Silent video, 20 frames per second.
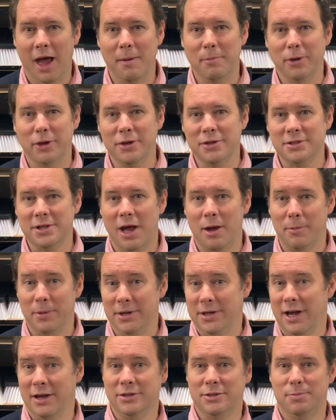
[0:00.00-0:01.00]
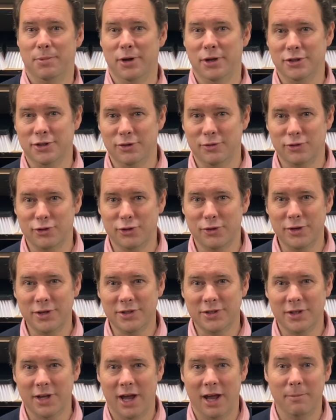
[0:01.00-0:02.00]
because that will be down to personal
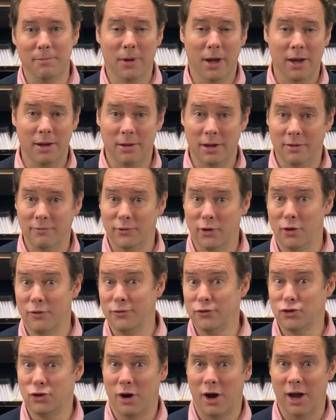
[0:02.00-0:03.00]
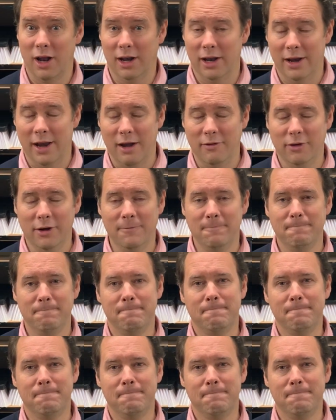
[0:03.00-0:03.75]
choice and might involve trial and error.